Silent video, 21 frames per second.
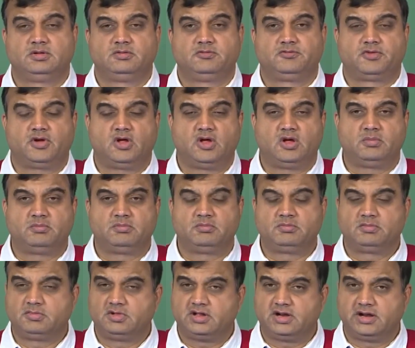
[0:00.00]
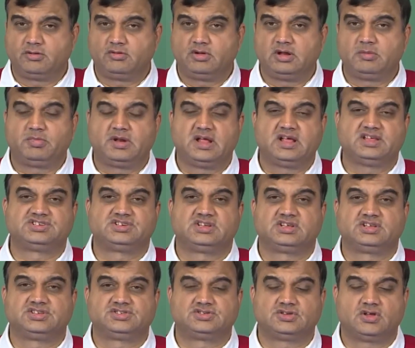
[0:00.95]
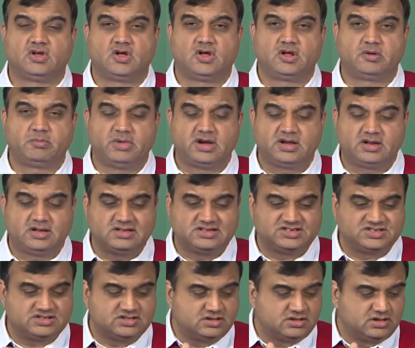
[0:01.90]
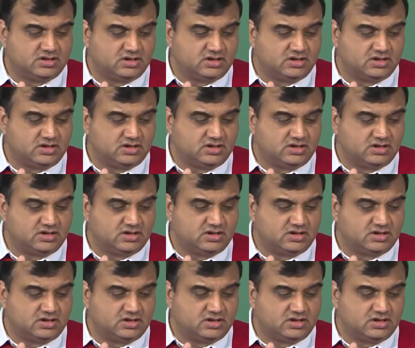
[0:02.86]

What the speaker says: from regular plastics or metals,